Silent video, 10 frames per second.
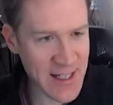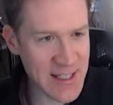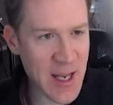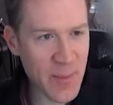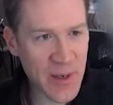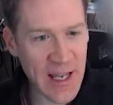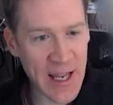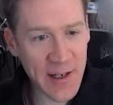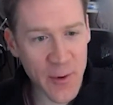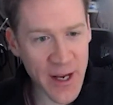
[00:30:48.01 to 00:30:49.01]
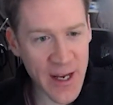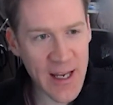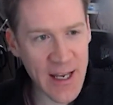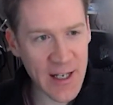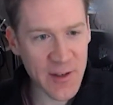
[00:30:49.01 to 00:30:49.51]
That that's happening
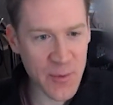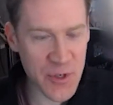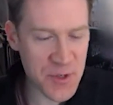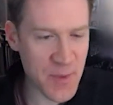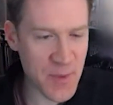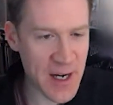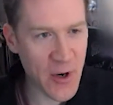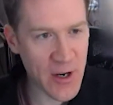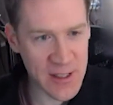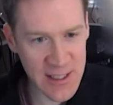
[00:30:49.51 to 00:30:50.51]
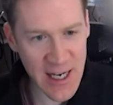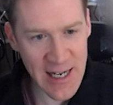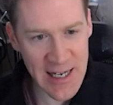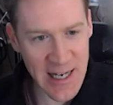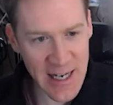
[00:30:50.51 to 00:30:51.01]
anyway, and the merge mining part is a
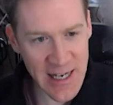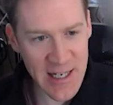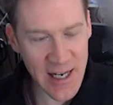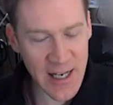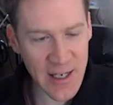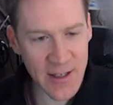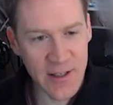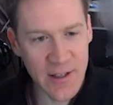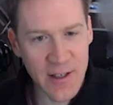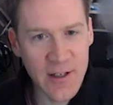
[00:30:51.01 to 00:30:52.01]
tiny, tiny, tiny,